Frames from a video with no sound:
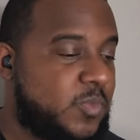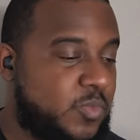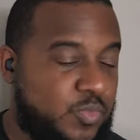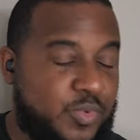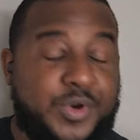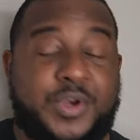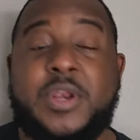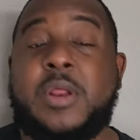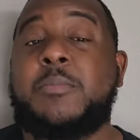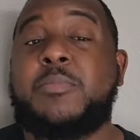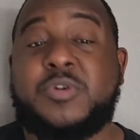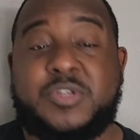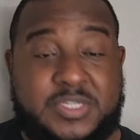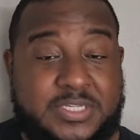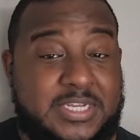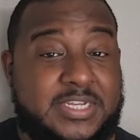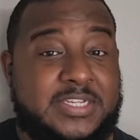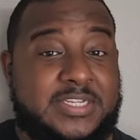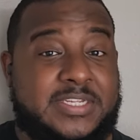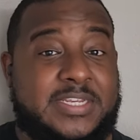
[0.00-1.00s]
We're number
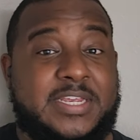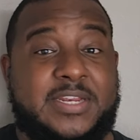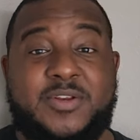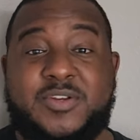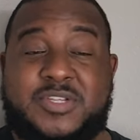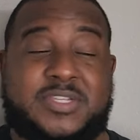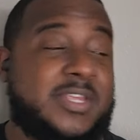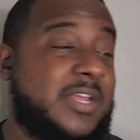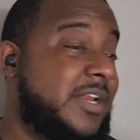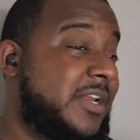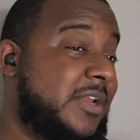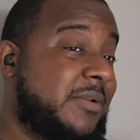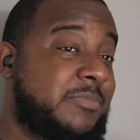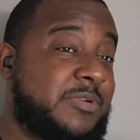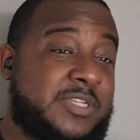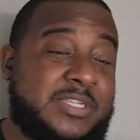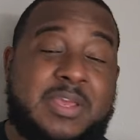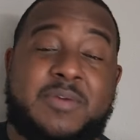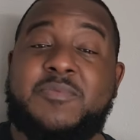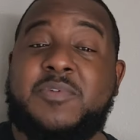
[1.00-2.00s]
6 seed instead of
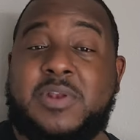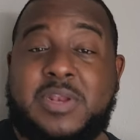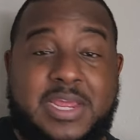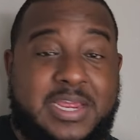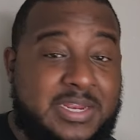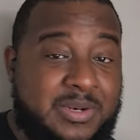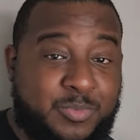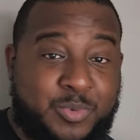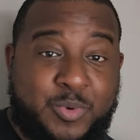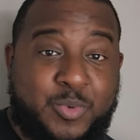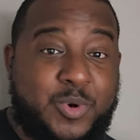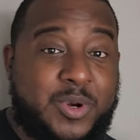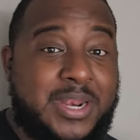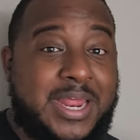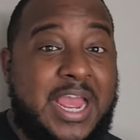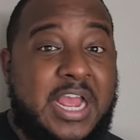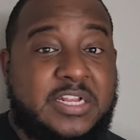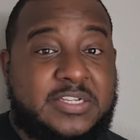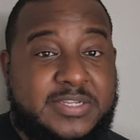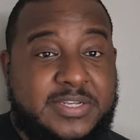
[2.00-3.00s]
number 7 like we were
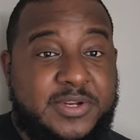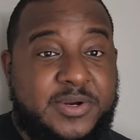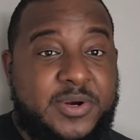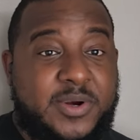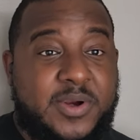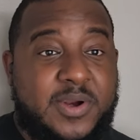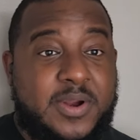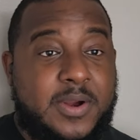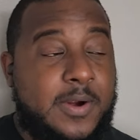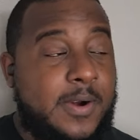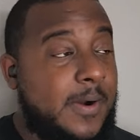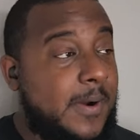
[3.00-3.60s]
last year.